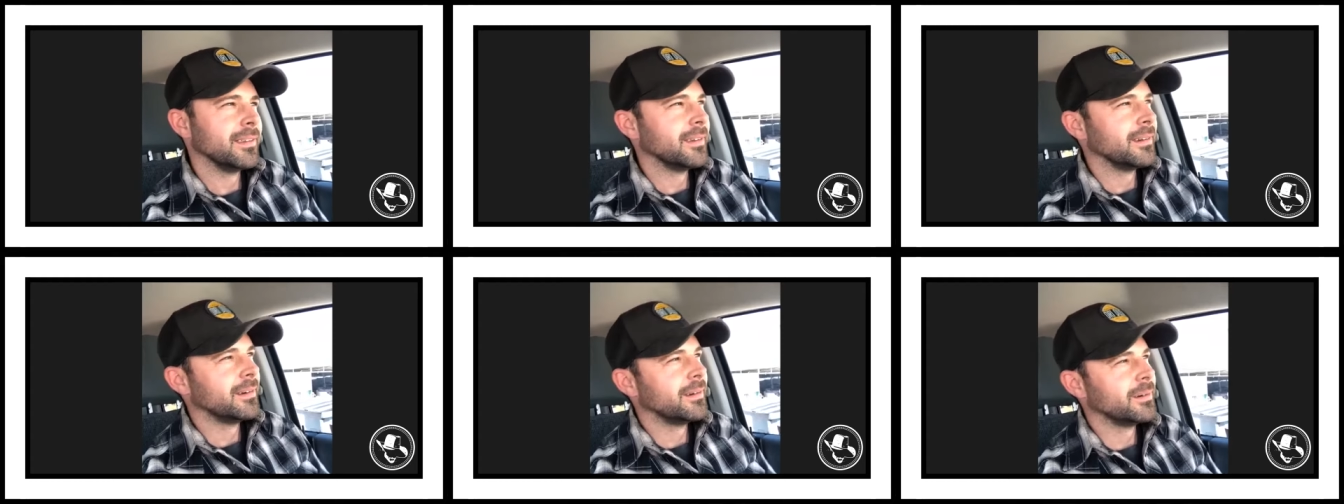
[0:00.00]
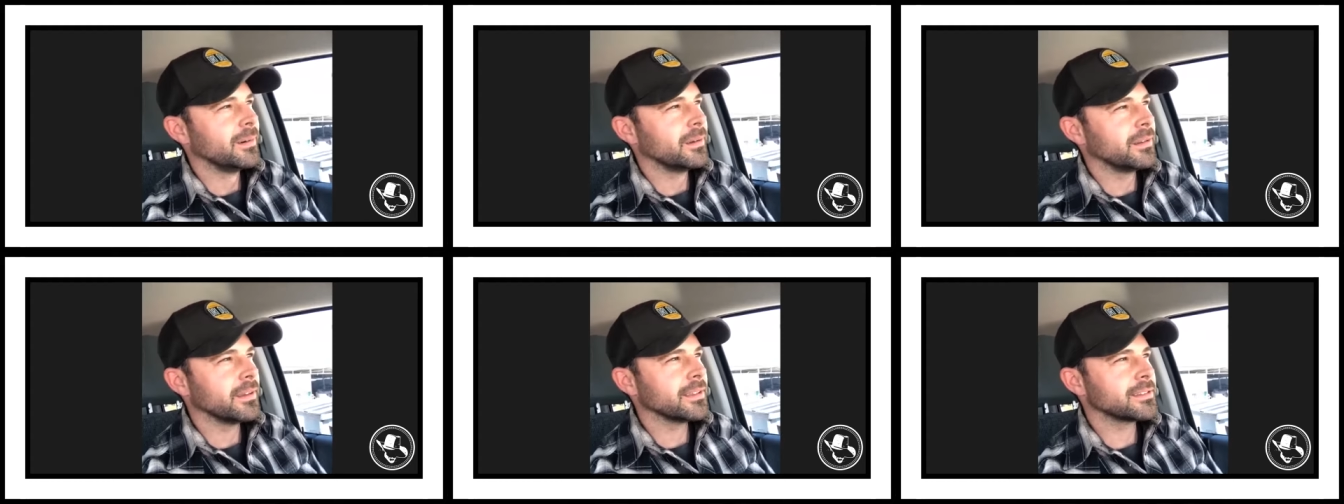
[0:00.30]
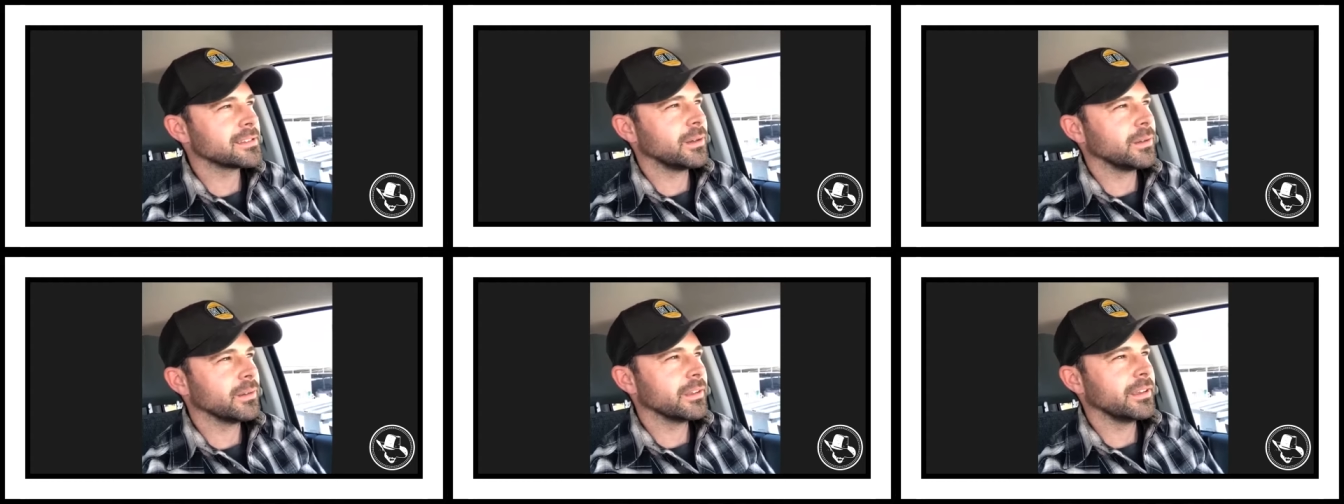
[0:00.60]
really it's
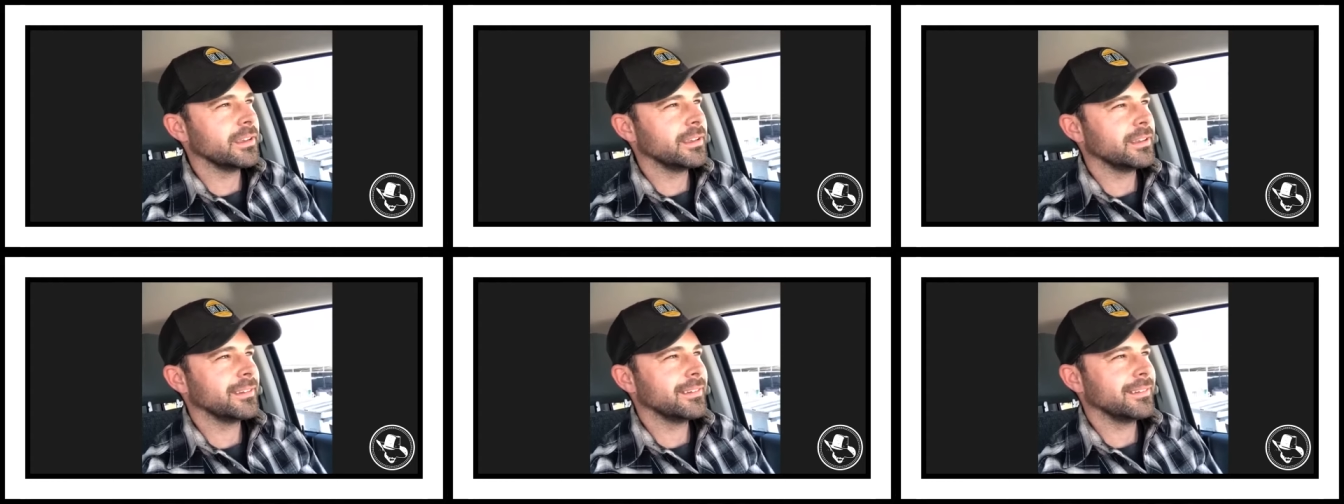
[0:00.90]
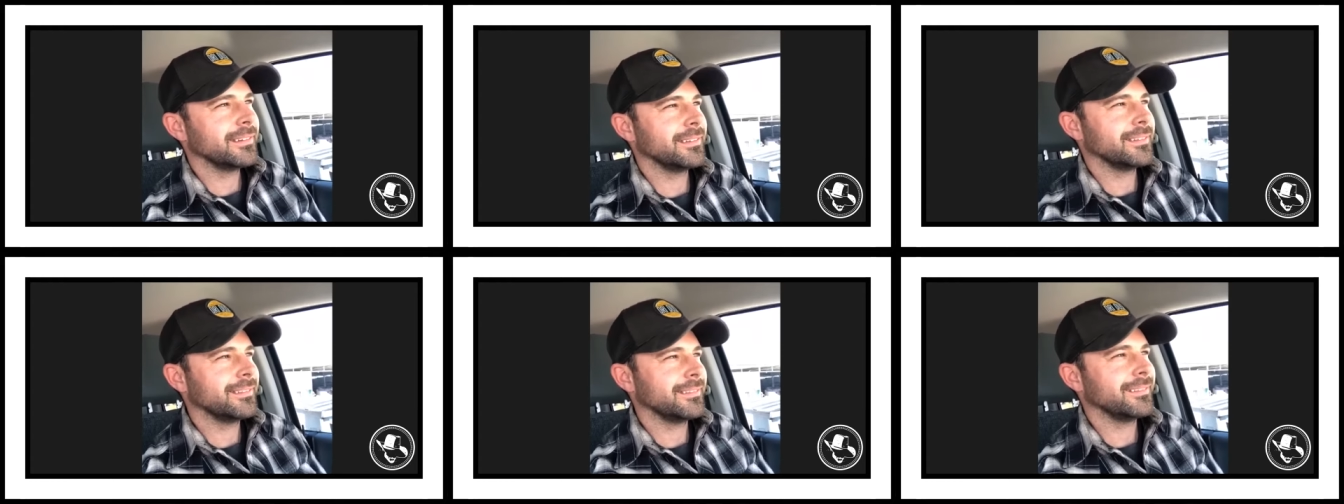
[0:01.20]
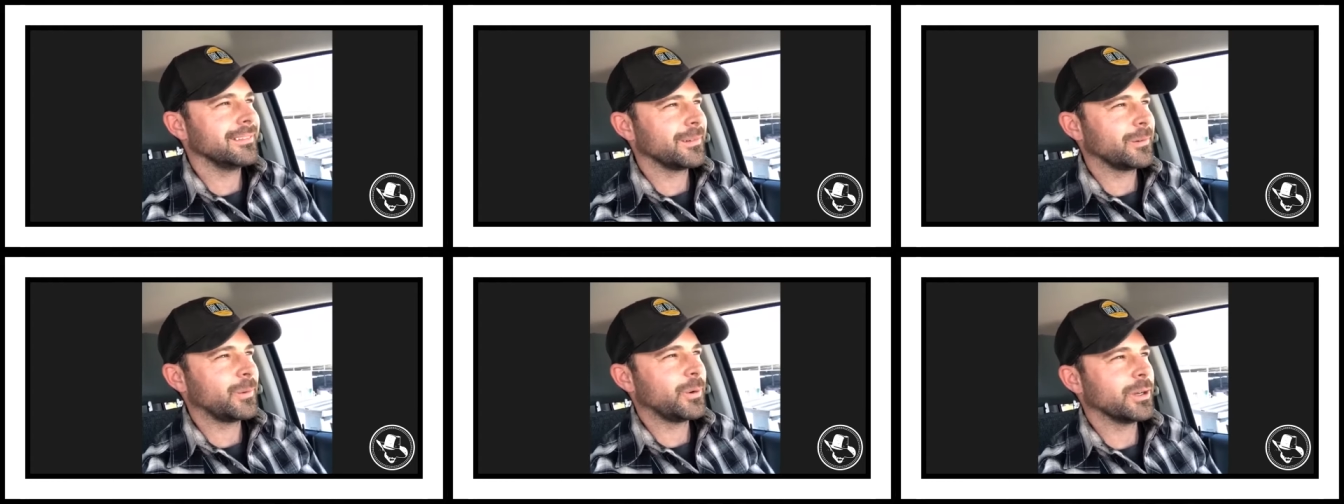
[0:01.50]
only
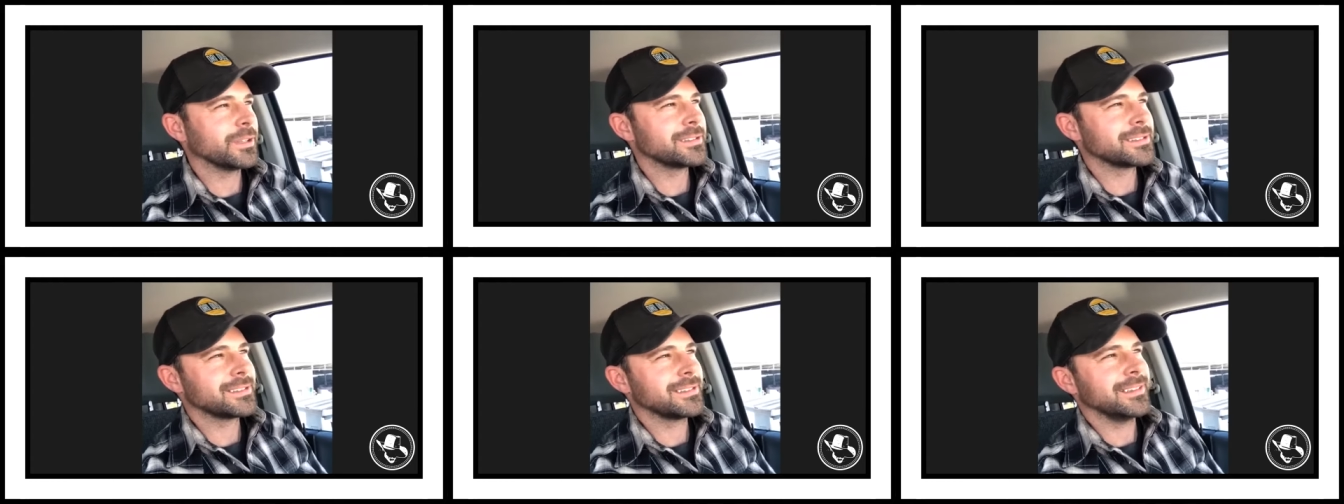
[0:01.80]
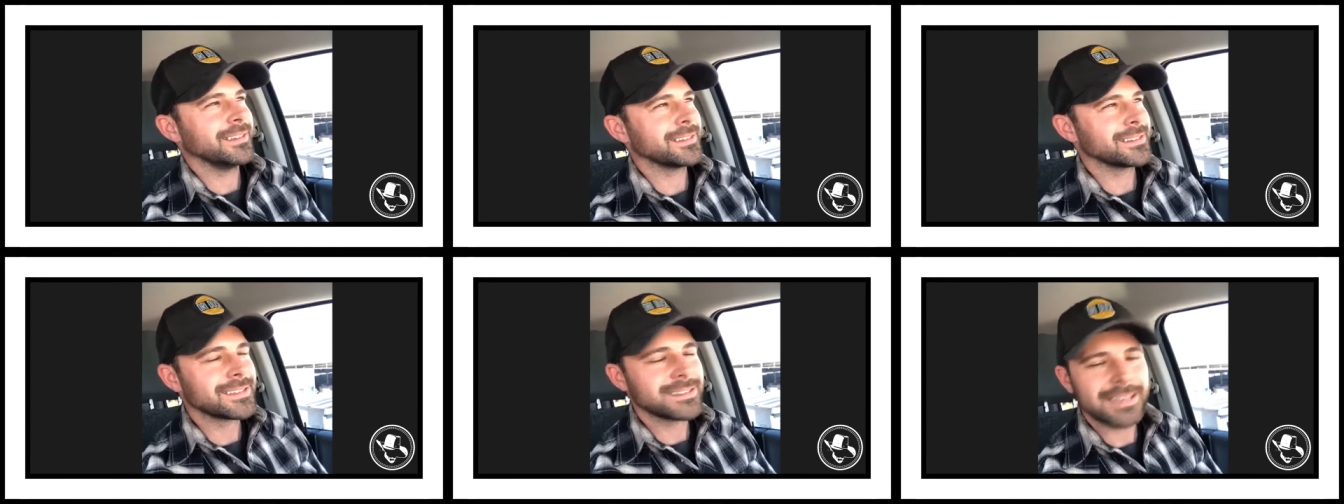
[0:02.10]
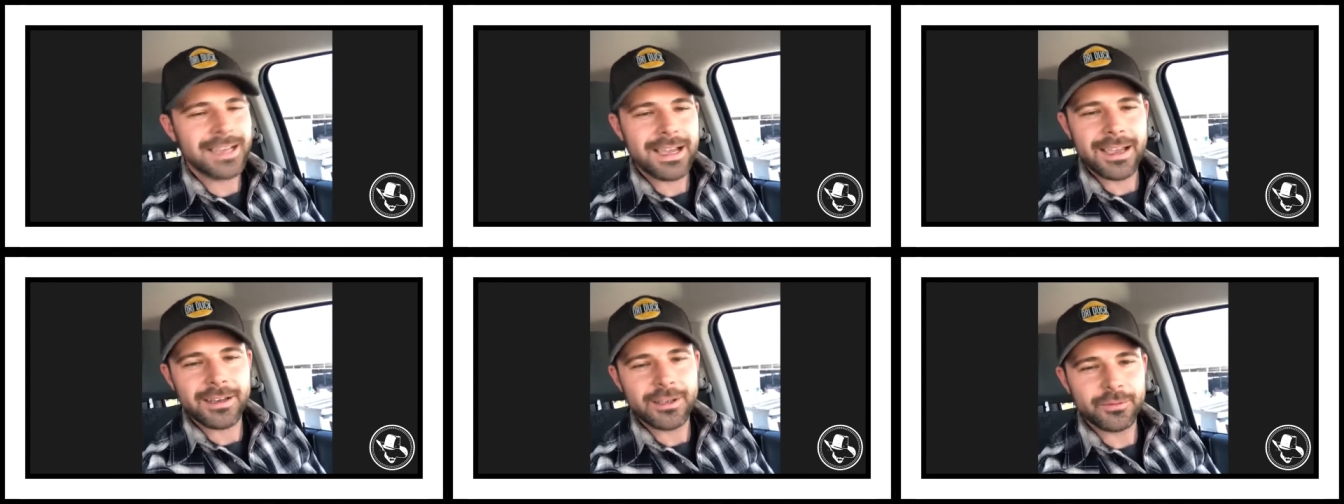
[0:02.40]
what's
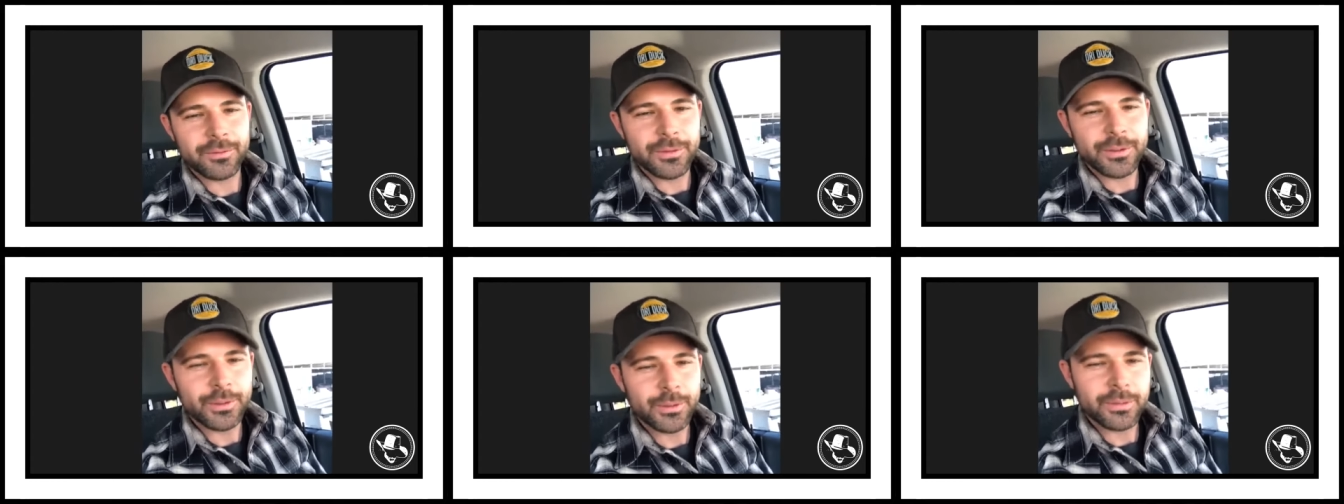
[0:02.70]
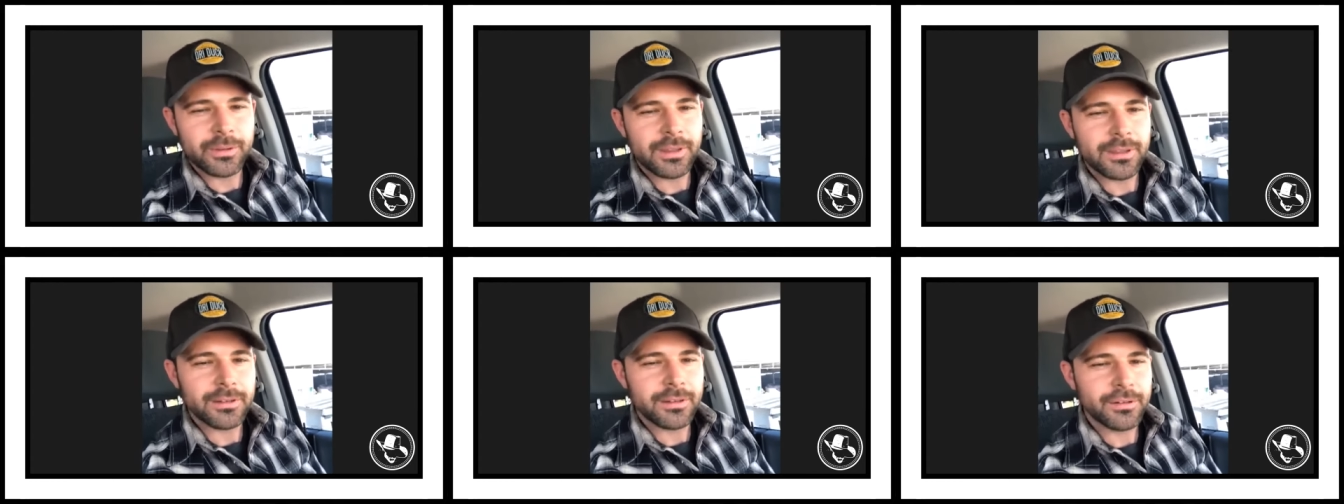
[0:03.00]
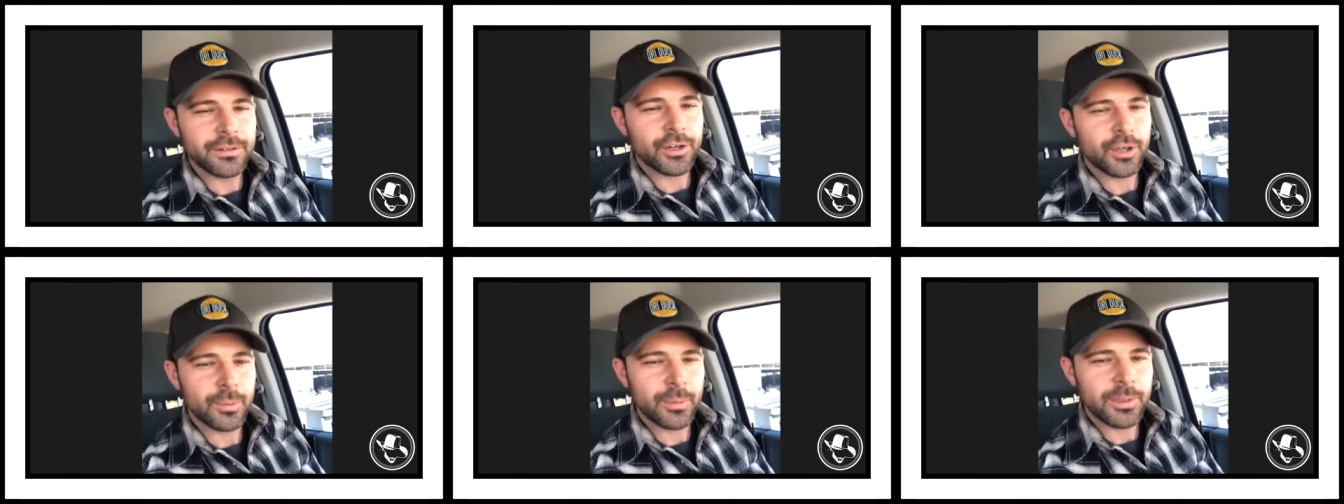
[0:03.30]
inside of you that
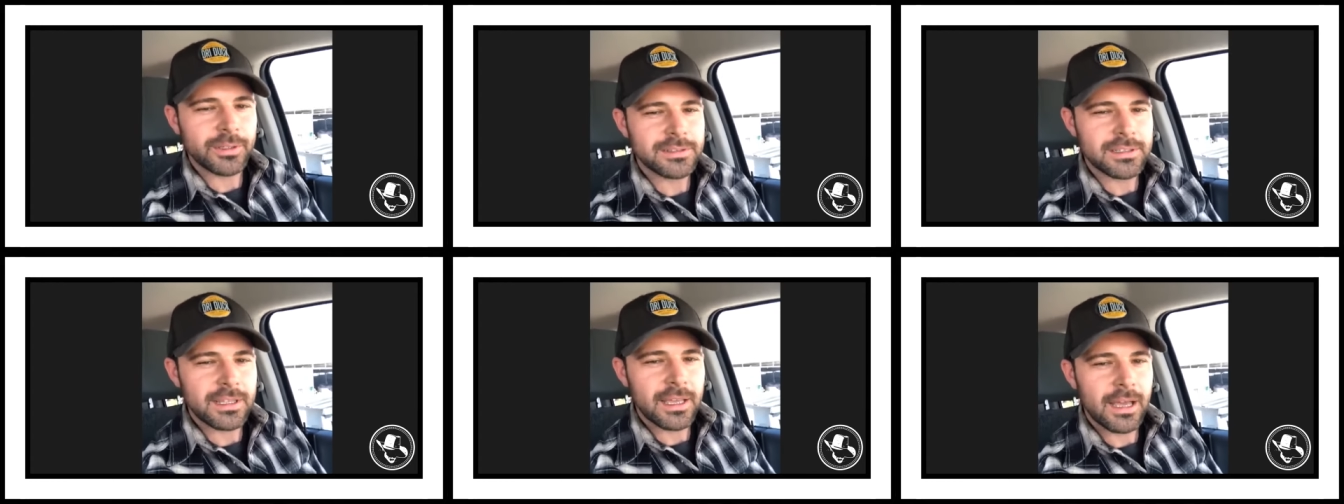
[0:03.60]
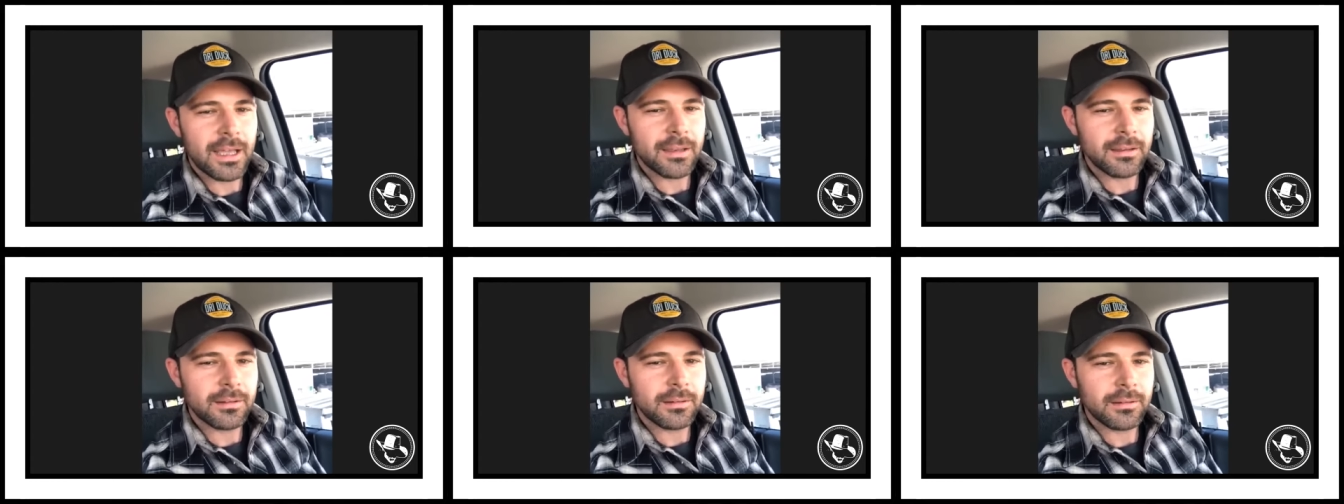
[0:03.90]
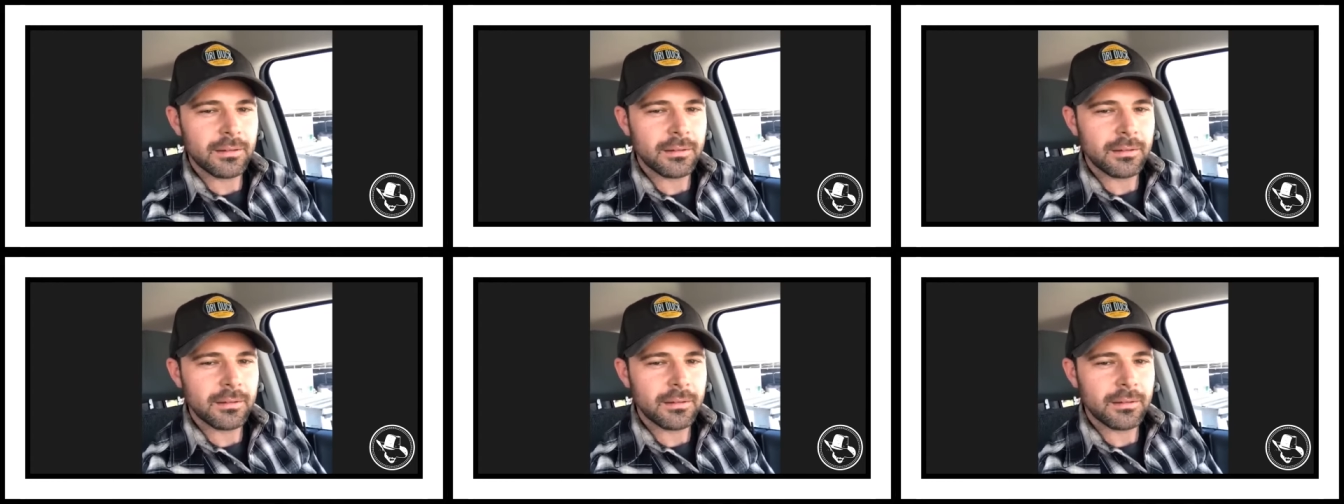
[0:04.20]
determines that